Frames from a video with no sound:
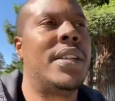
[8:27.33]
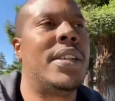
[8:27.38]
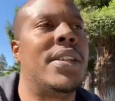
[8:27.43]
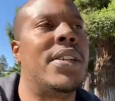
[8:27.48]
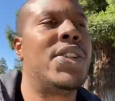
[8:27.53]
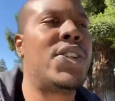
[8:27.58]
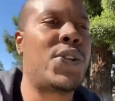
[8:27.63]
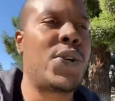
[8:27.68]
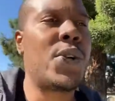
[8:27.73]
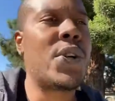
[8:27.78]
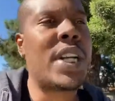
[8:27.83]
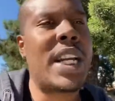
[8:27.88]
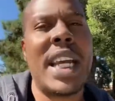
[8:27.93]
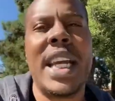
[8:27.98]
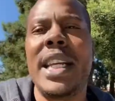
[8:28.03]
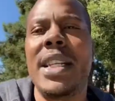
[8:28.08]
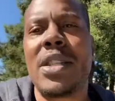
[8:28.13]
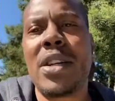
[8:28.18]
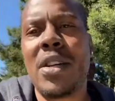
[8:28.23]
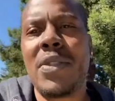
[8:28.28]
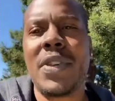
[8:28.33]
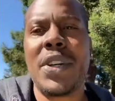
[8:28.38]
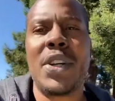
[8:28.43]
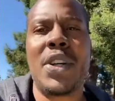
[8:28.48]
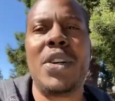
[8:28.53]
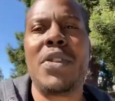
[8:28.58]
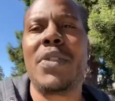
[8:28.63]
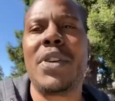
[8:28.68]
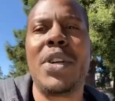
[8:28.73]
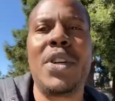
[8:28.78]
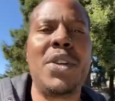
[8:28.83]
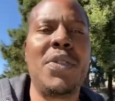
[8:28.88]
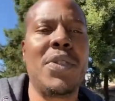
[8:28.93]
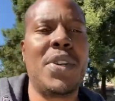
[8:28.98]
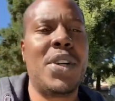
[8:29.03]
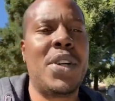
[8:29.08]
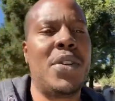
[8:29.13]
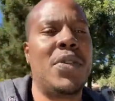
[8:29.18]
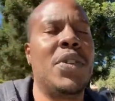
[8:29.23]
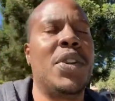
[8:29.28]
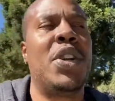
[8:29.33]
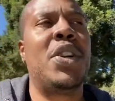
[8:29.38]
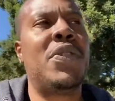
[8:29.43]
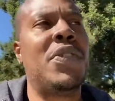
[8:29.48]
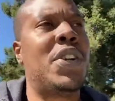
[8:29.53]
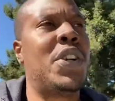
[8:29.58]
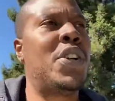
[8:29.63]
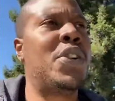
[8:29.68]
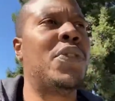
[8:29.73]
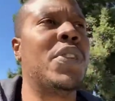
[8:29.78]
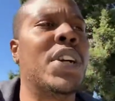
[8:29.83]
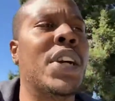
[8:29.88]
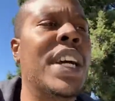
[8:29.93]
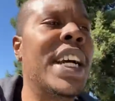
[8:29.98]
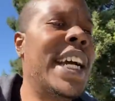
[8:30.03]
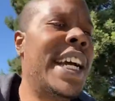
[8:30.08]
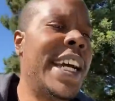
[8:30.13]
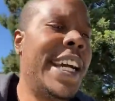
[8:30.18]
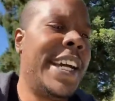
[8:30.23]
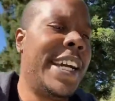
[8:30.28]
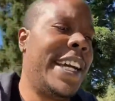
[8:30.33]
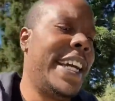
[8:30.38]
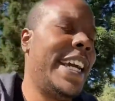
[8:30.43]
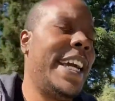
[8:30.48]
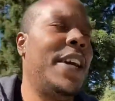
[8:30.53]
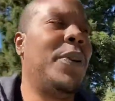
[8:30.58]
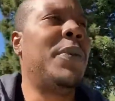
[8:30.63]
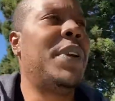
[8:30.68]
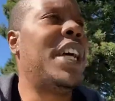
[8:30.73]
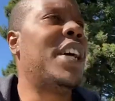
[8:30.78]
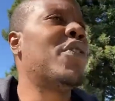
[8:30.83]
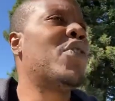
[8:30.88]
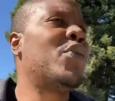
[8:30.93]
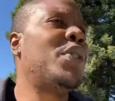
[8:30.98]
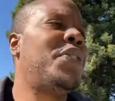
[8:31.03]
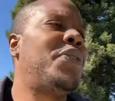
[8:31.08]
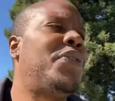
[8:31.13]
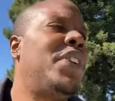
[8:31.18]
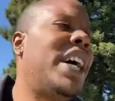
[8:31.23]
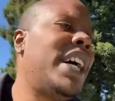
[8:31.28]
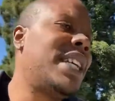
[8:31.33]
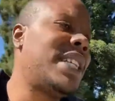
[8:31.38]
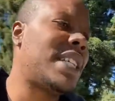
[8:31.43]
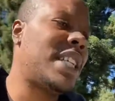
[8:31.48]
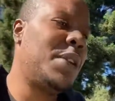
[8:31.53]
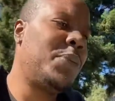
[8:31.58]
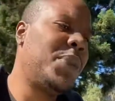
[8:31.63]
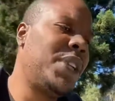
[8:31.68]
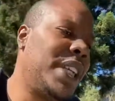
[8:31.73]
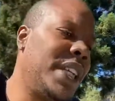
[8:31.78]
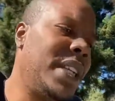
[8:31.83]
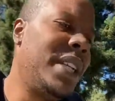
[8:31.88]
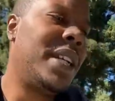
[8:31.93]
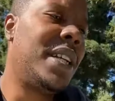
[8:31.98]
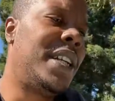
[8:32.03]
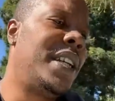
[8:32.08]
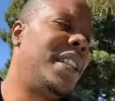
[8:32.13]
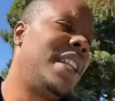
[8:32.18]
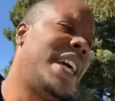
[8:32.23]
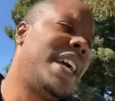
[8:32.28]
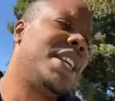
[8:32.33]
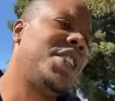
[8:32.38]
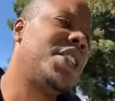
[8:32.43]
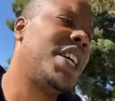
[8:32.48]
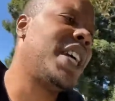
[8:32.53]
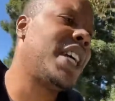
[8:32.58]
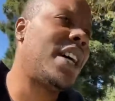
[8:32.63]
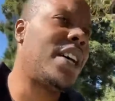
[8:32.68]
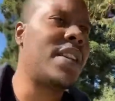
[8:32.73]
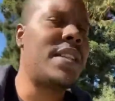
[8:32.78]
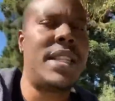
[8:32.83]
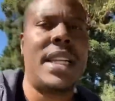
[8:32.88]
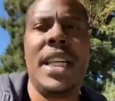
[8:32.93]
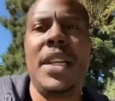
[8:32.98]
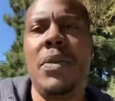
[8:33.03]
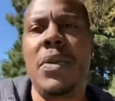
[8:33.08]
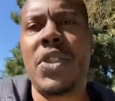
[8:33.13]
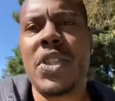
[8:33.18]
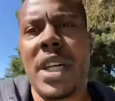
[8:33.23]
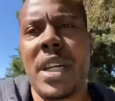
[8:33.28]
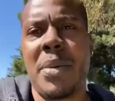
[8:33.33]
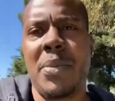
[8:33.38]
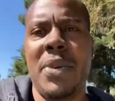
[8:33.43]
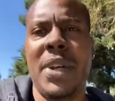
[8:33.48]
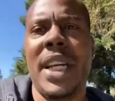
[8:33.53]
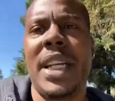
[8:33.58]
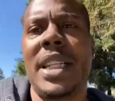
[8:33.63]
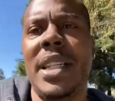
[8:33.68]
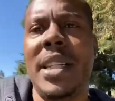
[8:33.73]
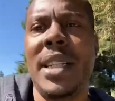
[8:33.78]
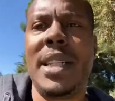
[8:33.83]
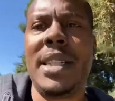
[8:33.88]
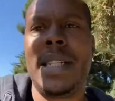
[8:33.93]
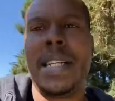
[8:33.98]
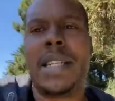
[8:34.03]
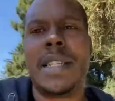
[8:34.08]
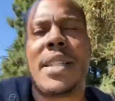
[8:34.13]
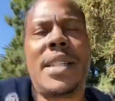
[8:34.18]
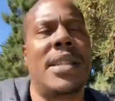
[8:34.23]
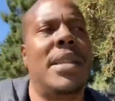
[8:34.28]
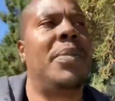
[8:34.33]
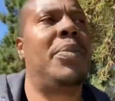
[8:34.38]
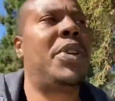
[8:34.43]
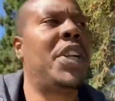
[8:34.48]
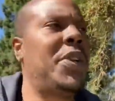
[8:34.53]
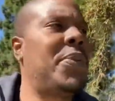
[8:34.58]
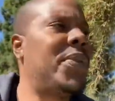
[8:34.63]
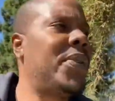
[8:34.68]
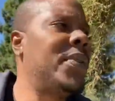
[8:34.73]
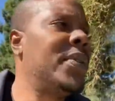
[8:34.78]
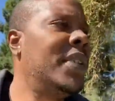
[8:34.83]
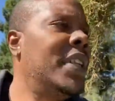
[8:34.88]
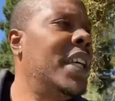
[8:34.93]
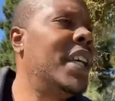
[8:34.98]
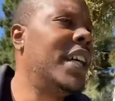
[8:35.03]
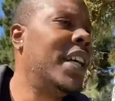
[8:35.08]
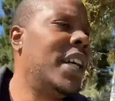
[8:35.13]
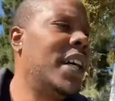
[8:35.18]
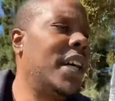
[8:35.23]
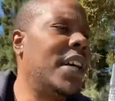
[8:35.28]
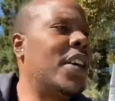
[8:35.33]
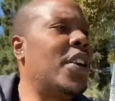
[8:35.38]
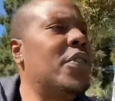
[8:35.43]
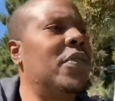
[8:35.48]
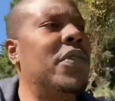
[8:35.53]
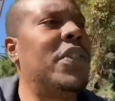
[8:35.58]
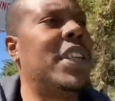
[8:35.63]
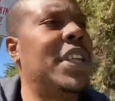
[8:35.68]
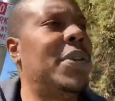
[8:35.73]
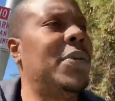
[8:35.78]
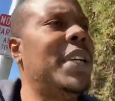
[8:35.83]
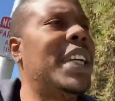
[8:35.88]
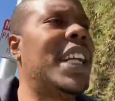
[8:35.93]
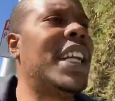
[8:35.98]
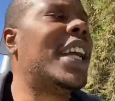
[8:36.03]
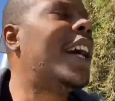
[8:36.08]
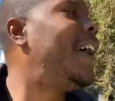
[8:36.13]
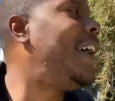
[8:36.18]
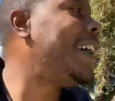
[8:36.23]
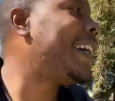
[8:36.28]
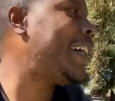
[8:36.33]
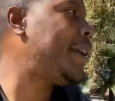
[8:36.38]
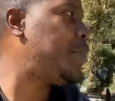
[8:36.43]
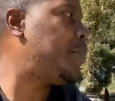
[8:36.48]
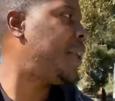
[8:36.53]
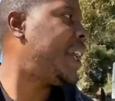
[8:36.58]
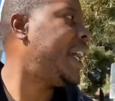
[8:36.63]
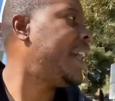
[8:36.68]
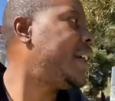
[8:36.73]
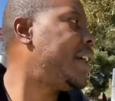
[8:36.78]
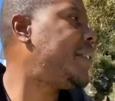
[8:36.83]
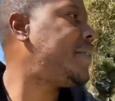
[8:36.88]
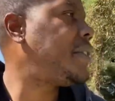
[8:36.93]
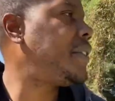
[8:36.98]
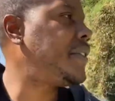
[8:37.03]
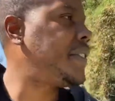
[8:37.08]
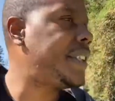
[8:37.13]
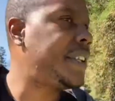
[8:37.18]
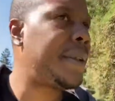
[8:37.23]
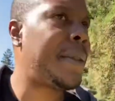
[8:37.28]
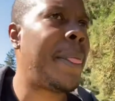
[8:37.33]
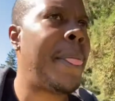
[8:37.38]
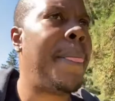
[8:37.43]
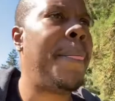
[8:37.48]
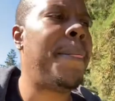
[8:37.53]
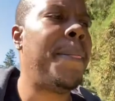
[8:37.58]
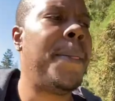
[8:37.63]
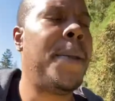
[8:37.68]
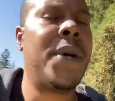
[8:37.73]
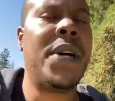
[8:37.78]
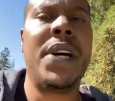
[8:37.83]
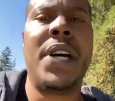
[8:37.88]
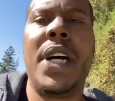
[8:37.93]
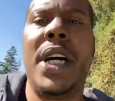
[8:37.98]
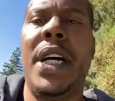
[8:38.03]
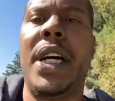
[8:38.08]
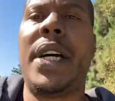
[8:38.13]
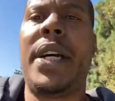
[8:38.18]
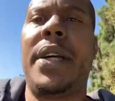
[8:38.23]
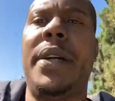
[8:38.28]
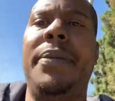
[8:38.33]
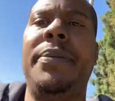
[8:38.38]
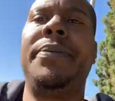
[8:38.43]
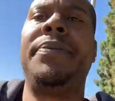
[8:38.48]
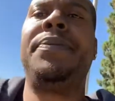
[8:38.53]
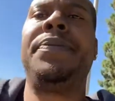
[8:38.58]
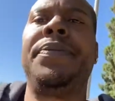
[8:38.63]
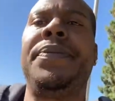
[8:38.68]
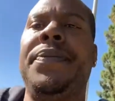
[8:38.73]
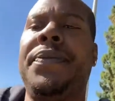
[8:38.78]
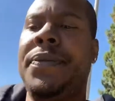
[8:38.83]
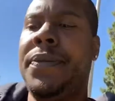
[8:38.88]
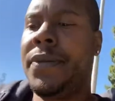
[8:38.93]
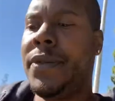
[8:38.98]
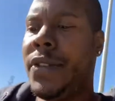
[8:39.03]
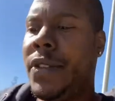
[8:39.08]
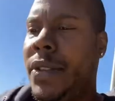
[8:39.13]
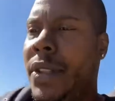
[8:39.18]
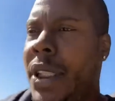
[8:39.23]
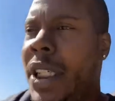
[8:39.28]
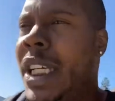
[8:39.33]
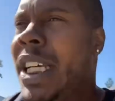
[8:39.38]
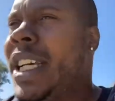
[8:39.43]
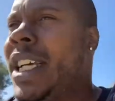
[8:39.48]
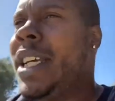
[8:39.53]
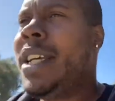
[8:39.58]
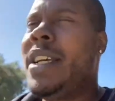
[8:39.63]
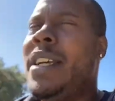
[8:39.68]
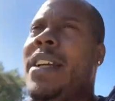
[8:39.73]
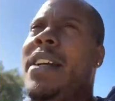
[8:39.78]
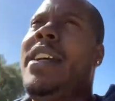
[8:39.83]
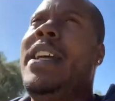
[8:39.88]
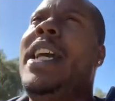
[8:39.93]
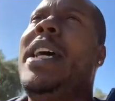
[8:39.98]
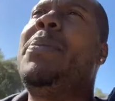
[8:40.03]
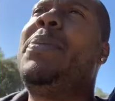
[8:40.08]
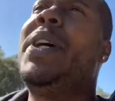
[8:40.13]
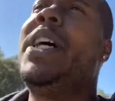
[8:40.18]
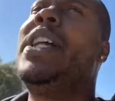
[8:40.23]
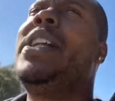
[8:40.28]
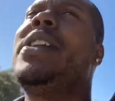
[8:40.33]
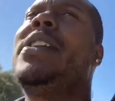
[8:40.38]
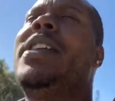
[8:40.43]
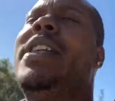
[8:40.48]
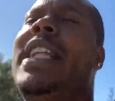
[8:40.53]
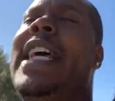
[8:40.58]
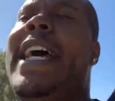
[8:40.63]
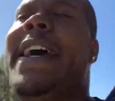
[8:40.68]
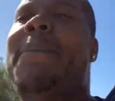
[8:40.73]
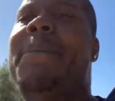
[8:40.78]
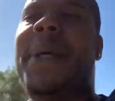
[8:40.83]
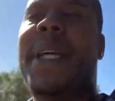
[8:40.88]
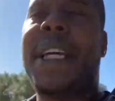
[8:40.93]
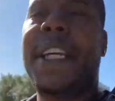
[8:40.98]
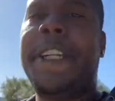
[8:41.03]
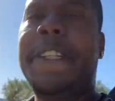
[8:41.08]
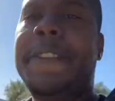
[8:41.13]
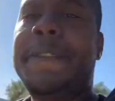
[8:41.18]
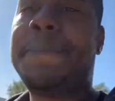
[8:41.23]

short gains over and over and over and over and over and over. And whenever we find something like JRT, we'll try to bring it to the attention of the people and hopefully we can all get paid off of it. Um, yeah, but other than that, man,